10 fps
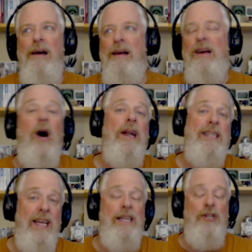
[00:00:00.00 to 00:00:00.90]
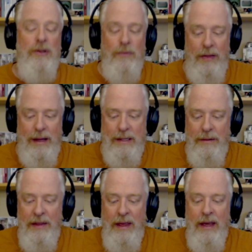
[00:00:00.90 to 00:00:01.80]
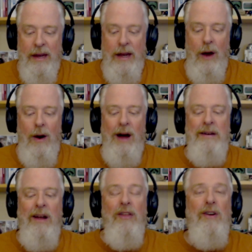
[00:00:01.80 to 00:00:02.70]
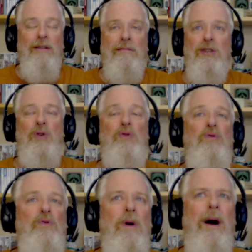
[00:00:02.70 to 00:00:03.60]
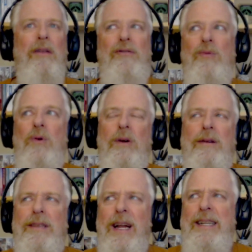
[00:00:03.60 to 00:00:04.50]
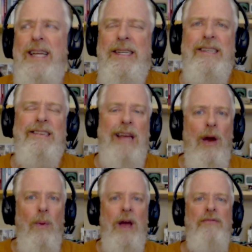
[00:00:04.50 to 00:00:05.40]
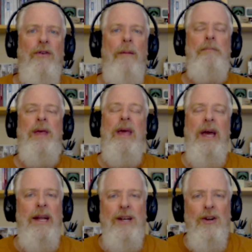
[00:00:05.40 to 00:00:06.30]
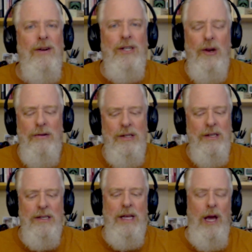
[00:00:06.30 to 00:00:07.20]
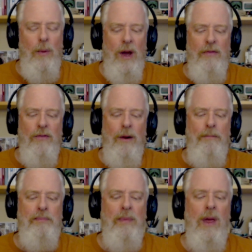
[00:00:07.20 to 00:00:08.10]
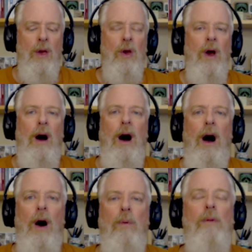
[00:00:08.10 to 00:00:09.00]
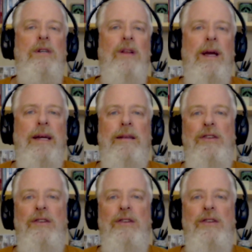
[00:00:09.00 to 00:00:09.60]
connotation with it. Now, two other words that I tend to stay away from and encourage coaches to stay away from. What would you like to